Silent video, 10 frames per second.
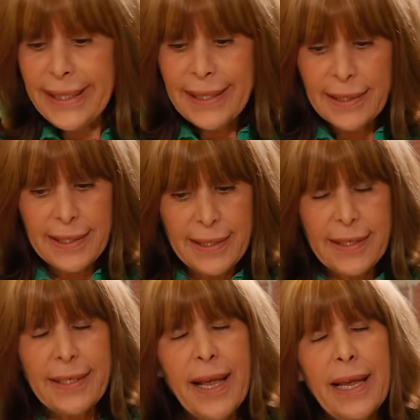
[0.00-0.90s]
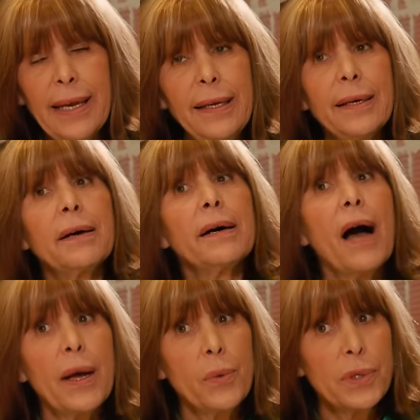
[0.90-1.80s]
needless to say,
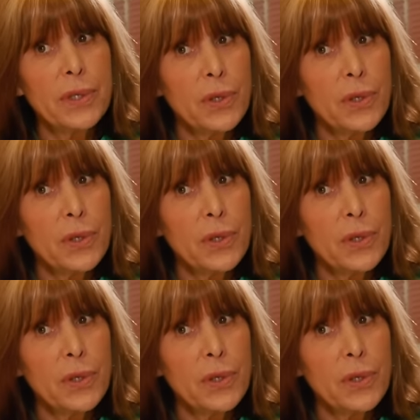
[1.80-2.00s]
I was